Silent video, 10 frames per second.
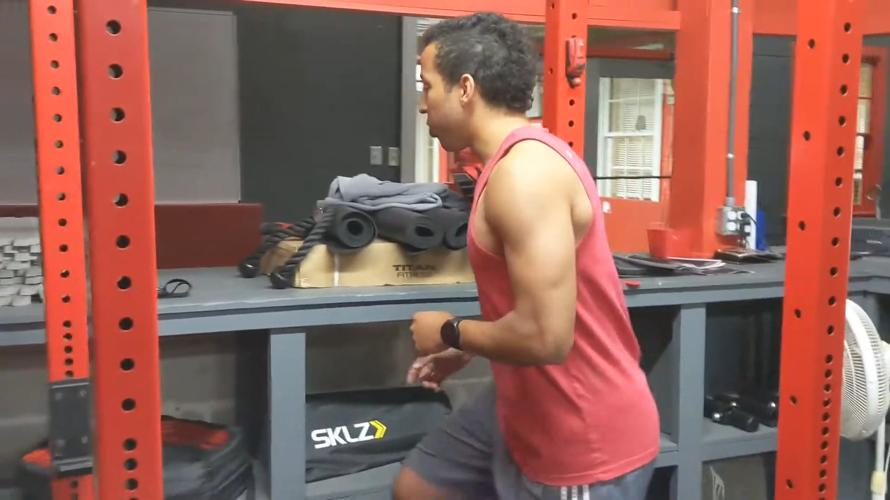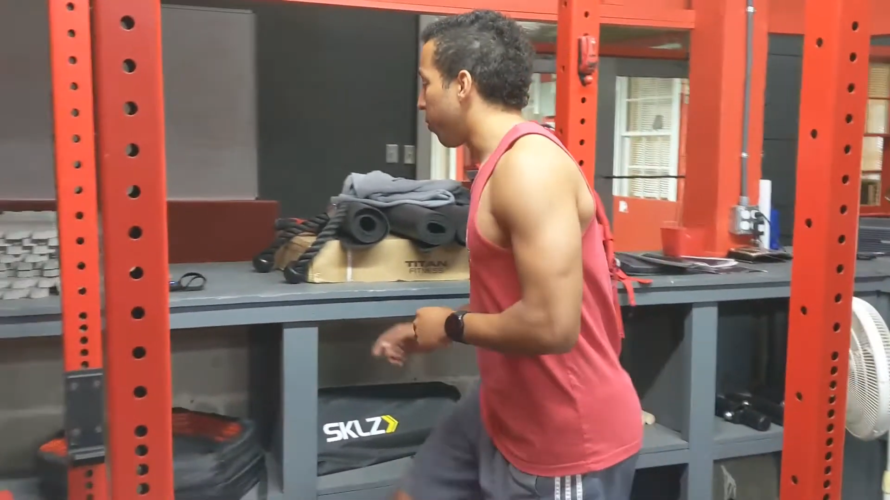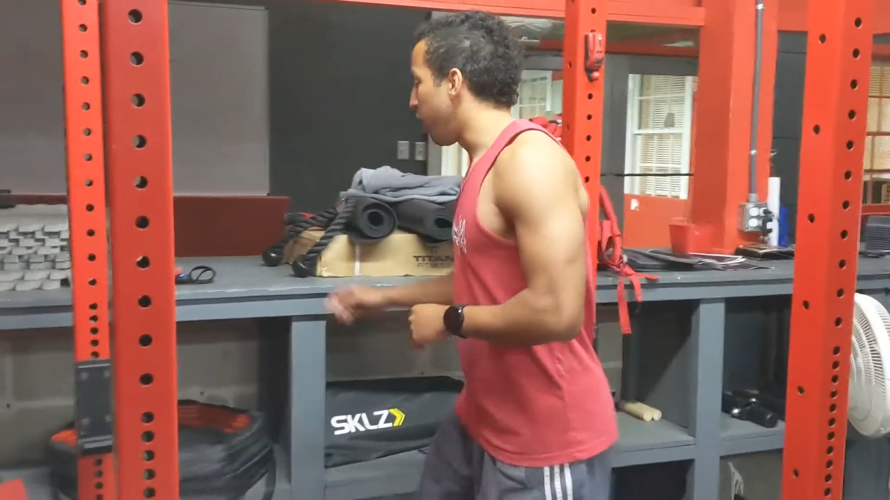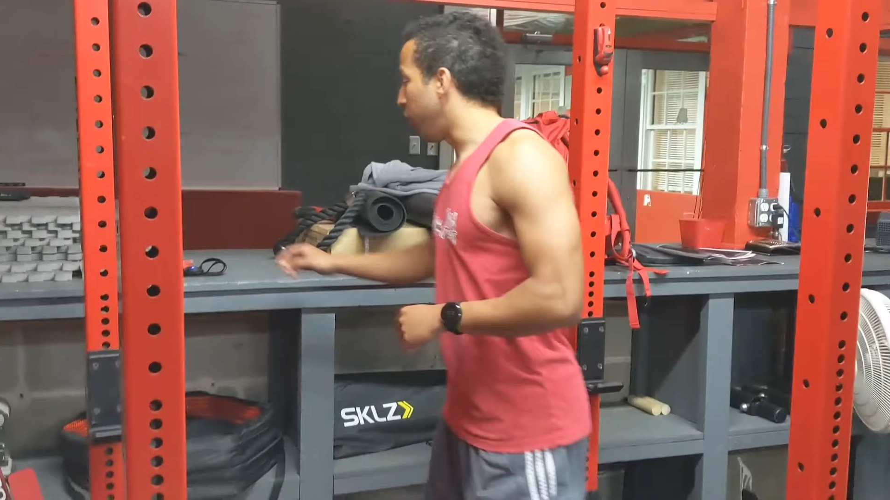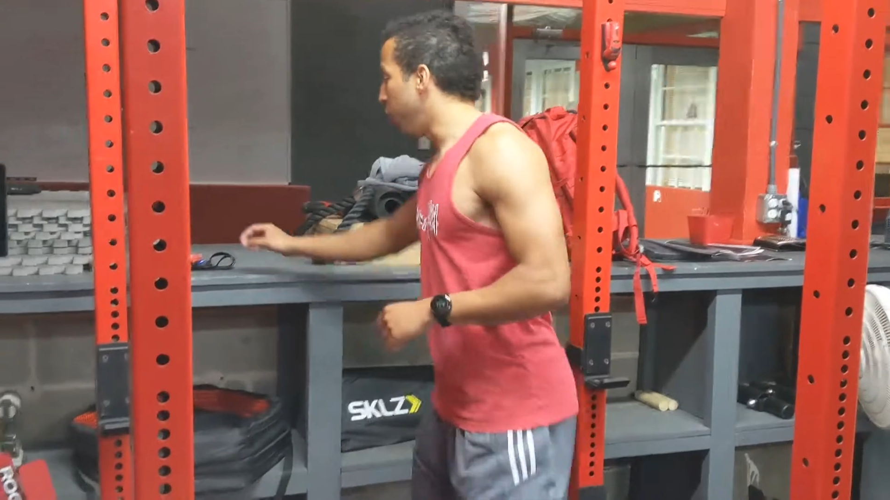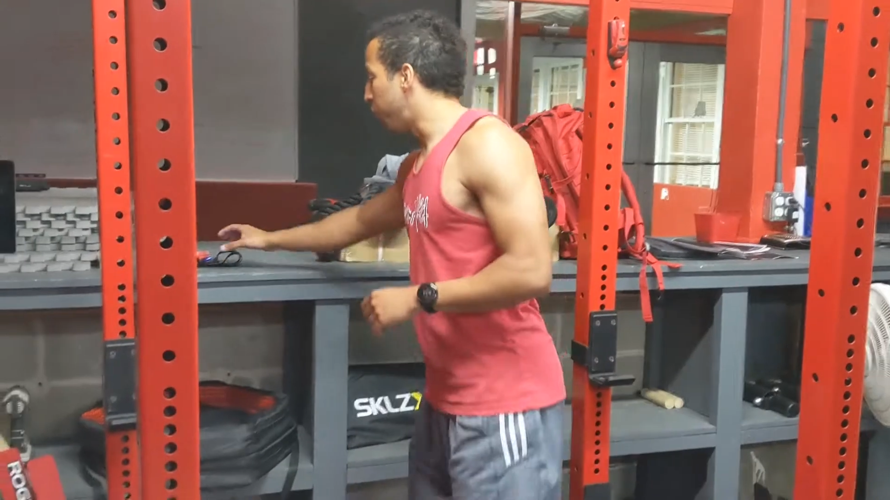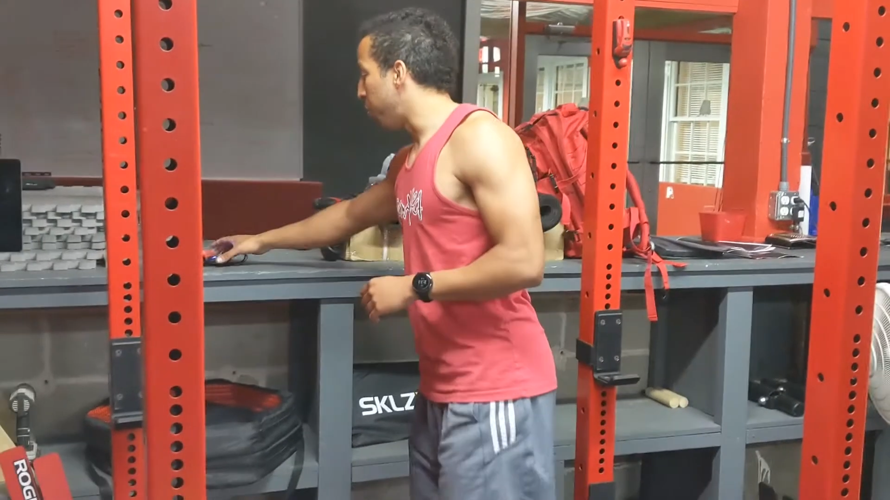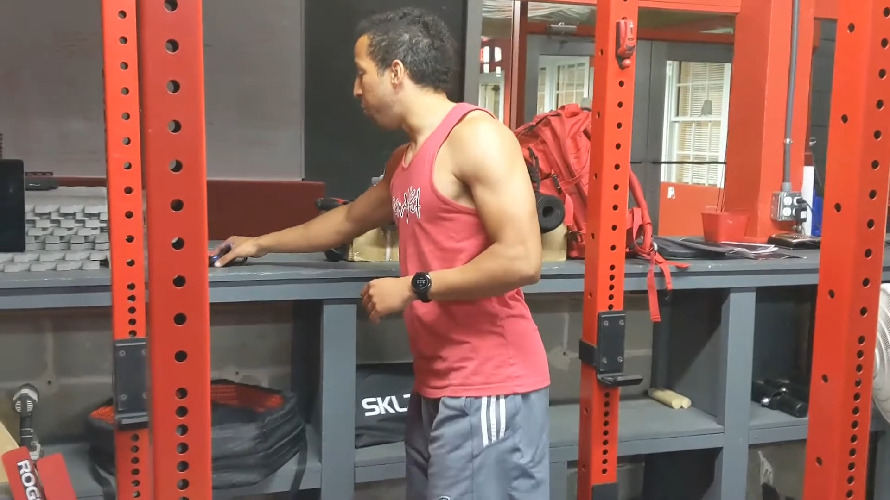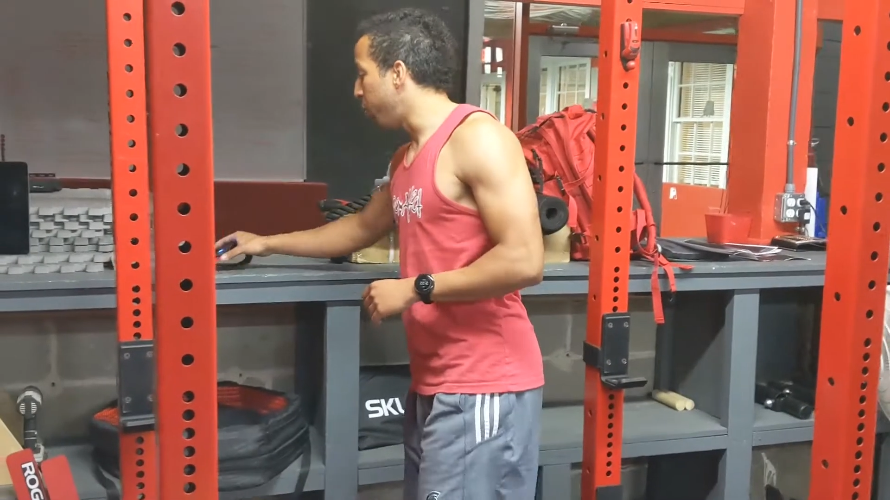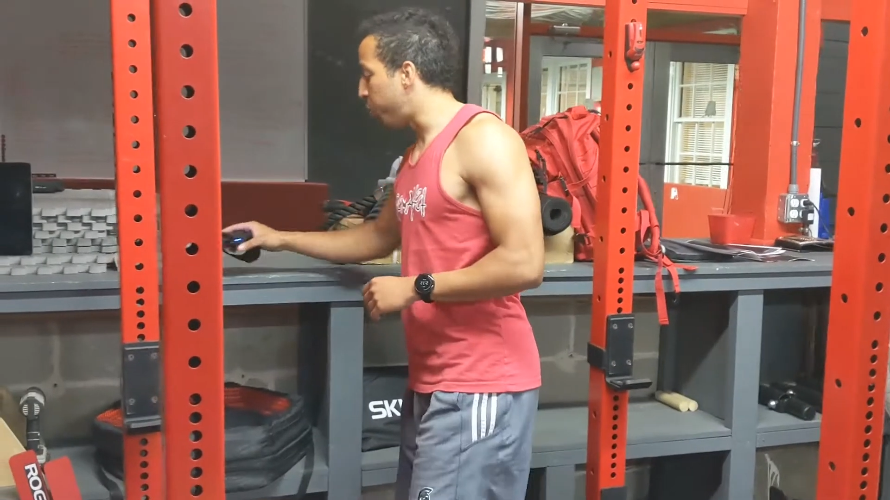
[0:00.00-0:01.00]
to do is we're going to use the
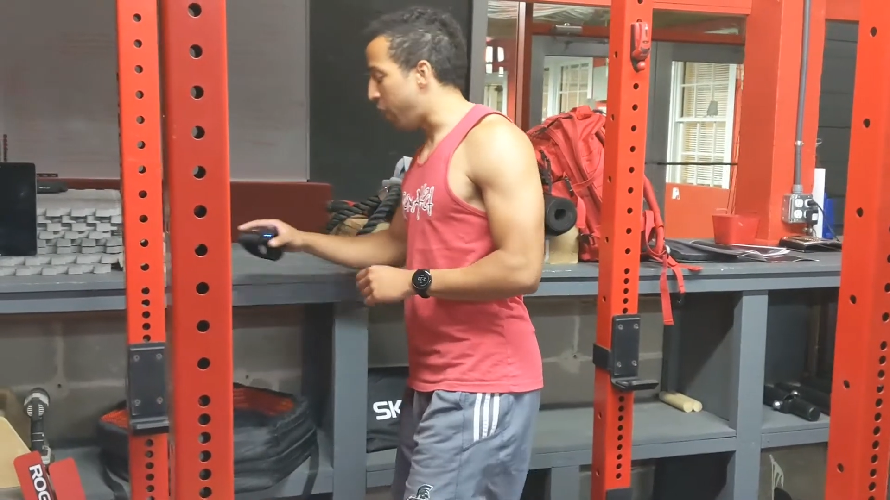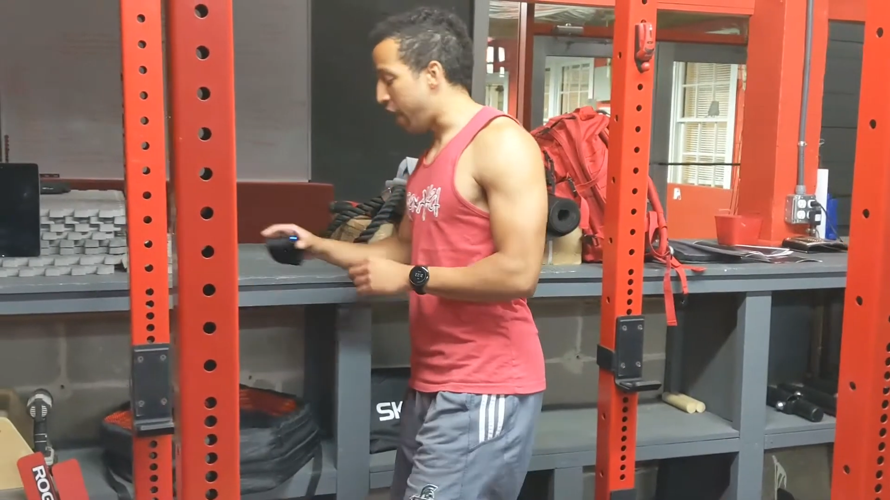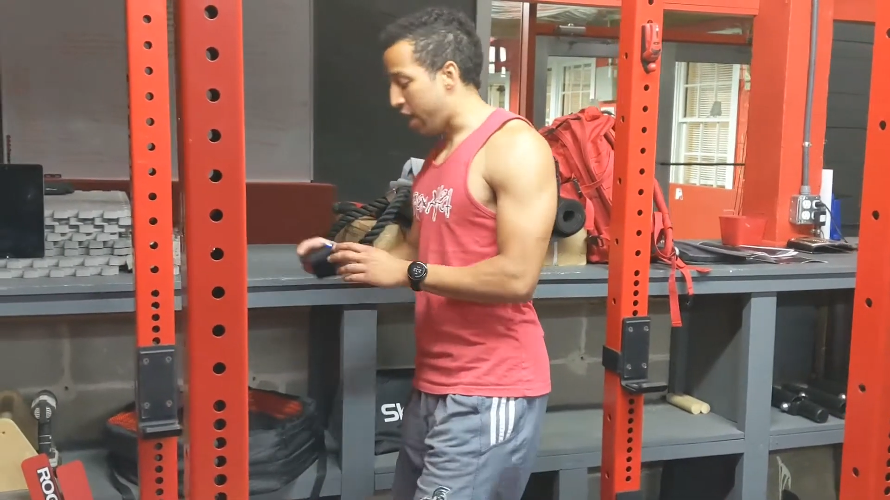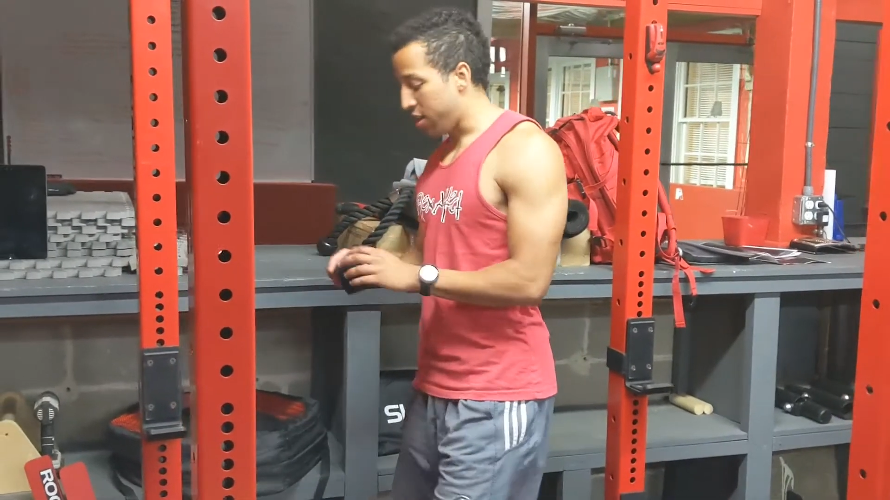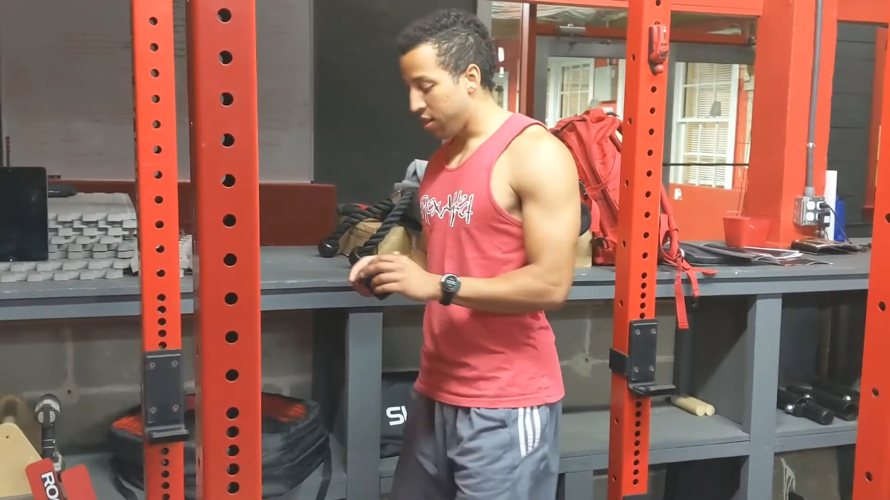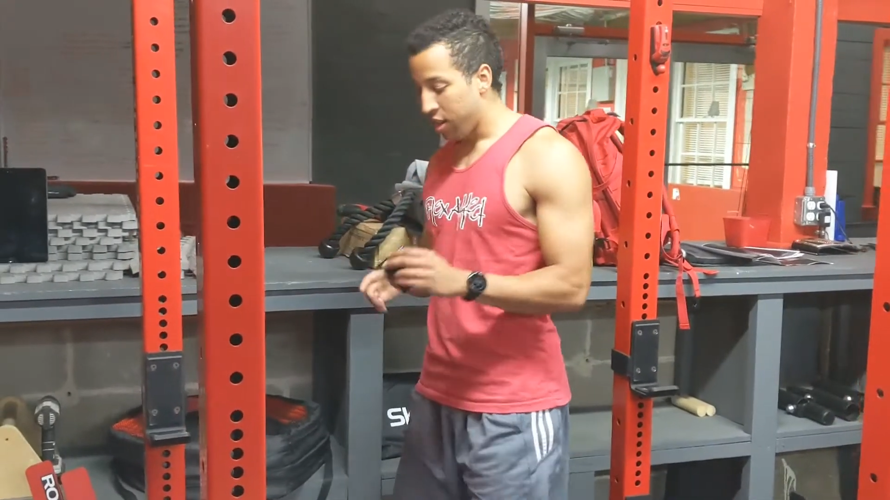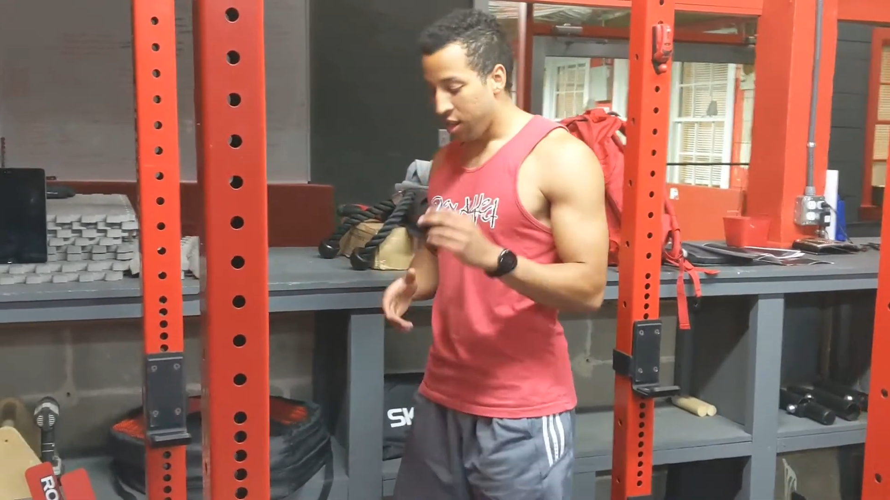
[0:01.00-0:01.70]
push band